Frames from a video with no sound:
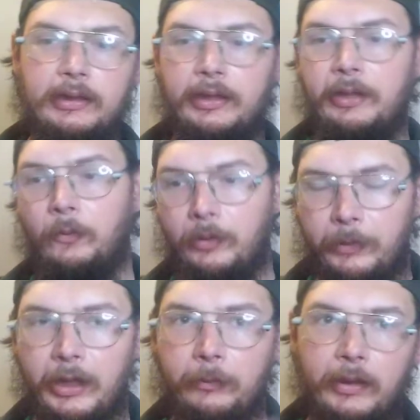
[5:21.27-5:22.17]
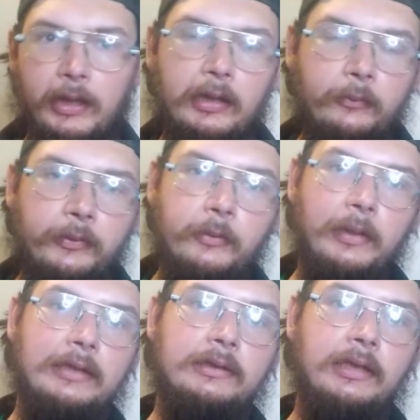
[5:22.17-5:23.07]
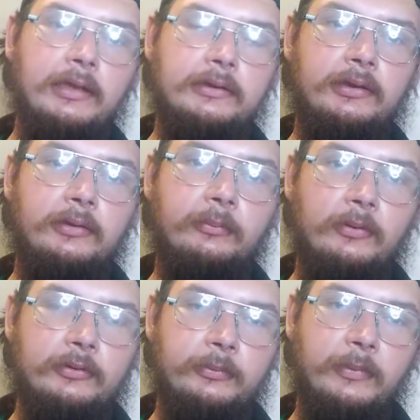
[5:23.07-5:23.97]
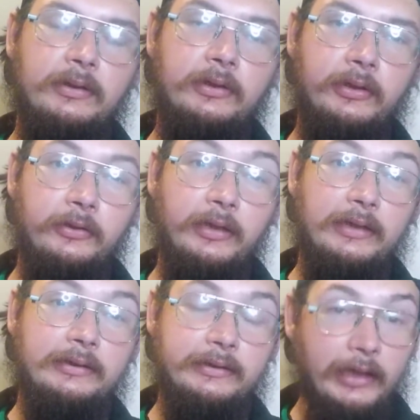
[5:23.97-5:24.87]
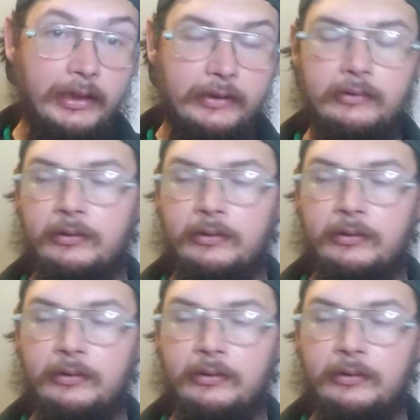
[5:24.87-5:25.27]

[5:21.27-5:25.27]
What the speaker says: And then went back behind with the ratchet out and certain bolts and made sure they're nice and tight.